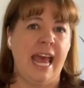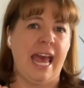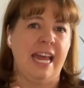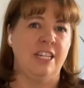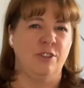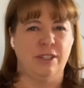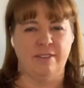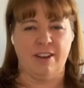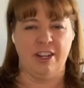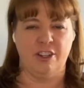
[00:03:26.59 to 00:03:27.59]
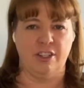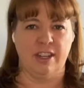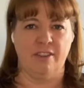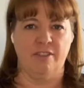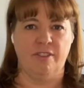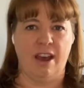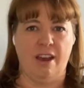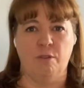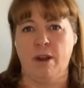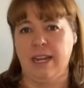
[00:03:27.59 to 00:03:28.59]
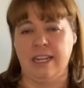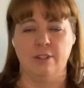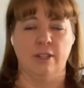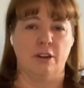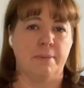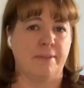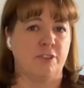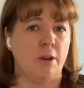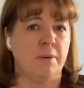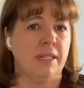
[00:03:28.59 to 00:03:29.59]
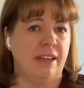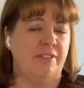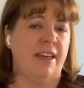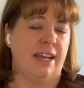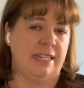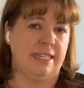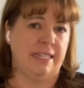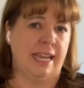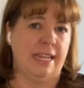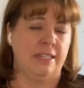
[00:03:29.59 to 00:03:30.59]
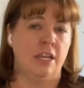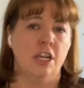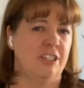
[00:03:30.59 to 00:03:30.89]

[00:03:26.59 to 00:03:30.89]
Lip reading: and you can find yourself running into a little bit of trouble if that is the case.